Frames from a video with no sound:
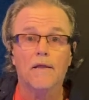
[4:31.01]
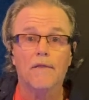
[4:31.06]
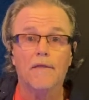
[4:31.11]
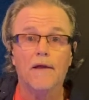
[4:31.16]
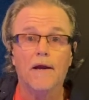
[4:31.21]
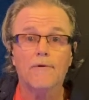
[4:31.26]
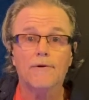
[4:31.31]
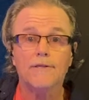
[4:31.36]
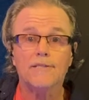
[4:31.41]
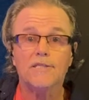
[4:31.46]

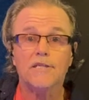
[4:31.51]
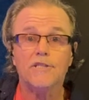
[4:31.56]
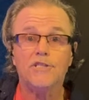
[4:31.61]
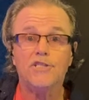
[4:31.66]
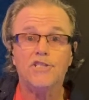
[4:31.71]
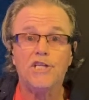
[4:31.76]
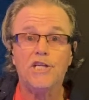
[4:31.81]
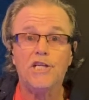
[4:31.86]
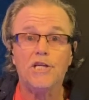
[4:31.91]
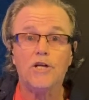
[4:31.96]
There is a
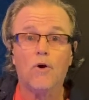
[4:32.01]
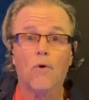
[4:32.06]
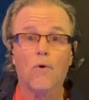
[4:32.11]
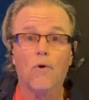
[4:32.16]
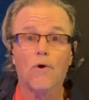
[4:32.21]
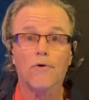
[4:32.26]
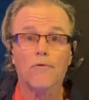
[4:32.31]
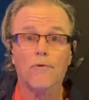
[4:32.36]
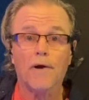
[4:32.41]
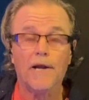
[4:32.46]
G
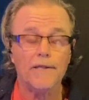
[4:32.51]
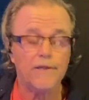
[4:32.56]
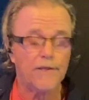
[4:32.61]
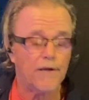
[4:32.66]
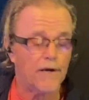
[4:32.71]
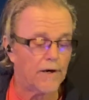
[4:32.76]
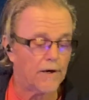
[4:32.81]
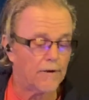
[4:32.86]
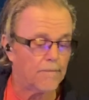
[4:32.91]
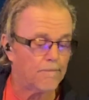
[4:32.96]
chord right
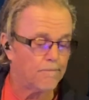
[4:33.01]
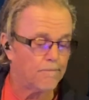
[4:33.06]
there.